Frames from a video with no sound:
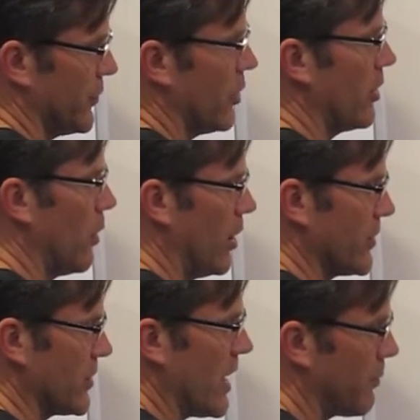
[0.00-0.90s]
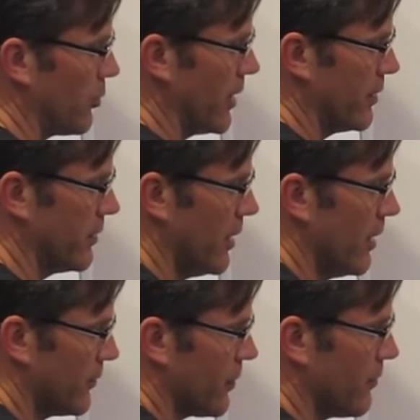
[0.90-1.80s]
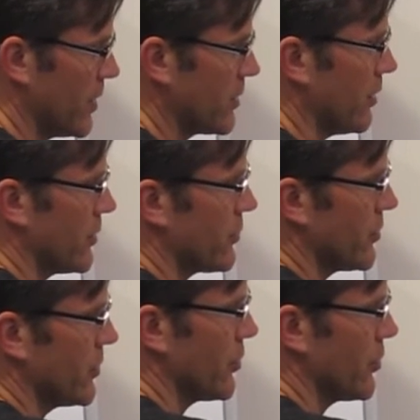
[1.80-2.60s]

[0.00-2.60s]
is very well separated from these clusters. And